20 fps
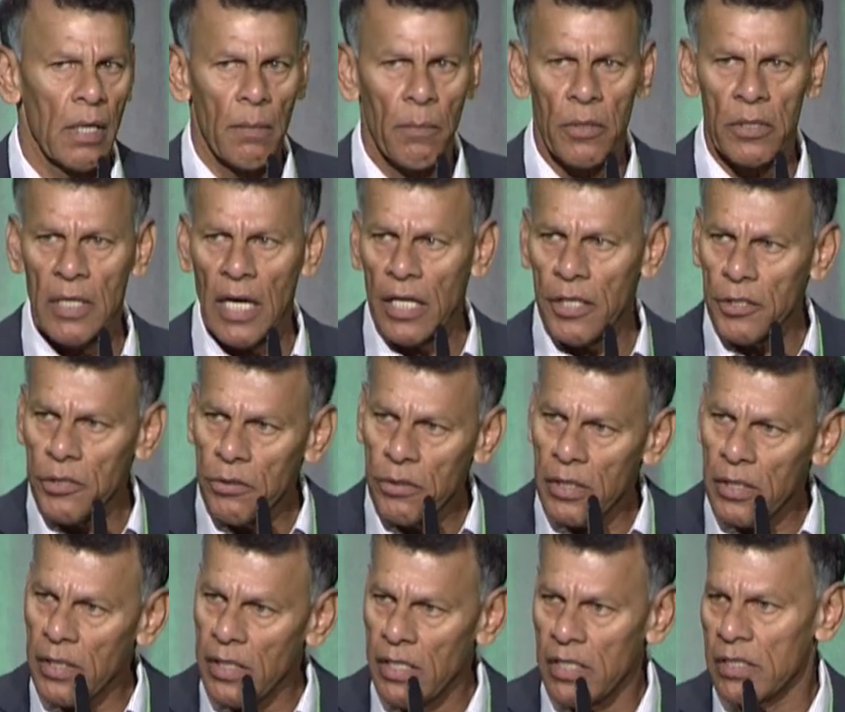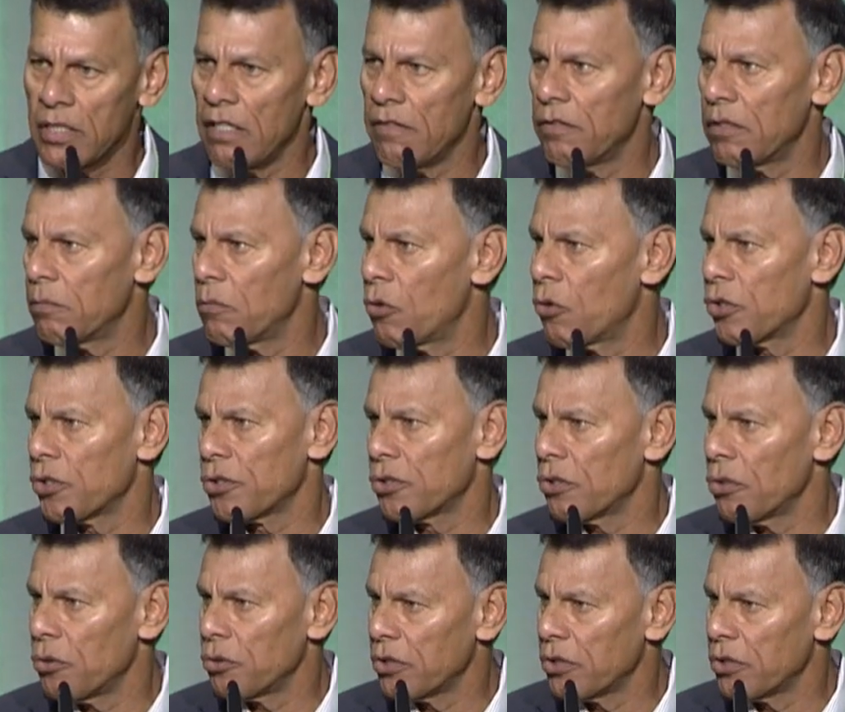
But that unity is even more so